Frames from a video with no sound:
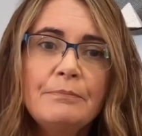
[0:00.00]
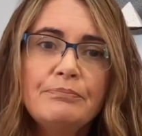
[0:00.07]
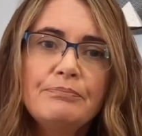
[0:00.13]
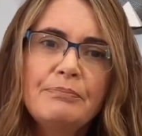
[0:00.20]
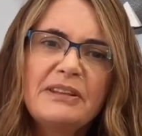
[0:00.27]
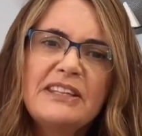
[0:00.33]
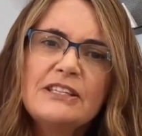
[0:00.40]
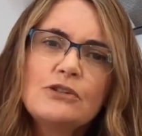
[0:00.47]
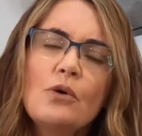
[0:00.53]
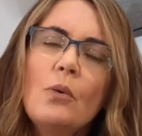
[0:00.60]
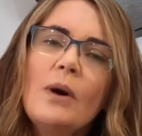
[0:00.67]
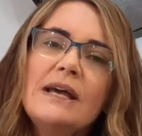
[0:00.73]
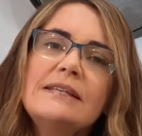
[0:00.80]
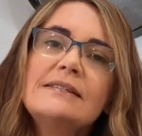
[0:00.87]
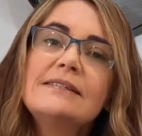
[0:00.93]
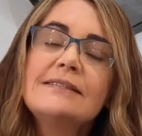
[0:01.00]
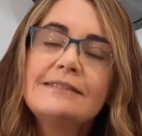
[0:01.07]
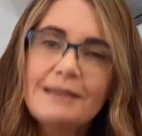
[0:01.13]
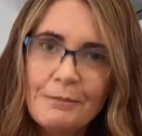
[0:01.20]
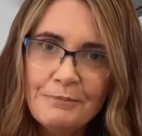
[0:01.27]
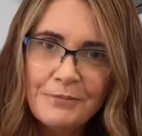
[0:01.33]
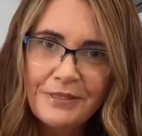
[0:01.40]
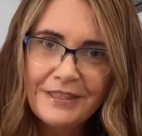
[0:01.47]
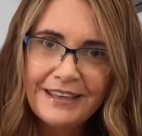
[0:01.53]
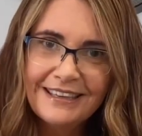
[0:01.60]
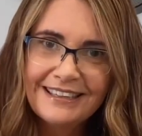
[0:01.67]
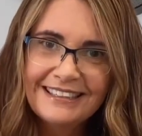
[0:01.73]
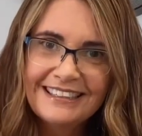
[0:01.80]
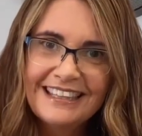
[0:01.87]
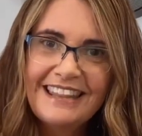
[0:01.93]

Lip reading: But there's always something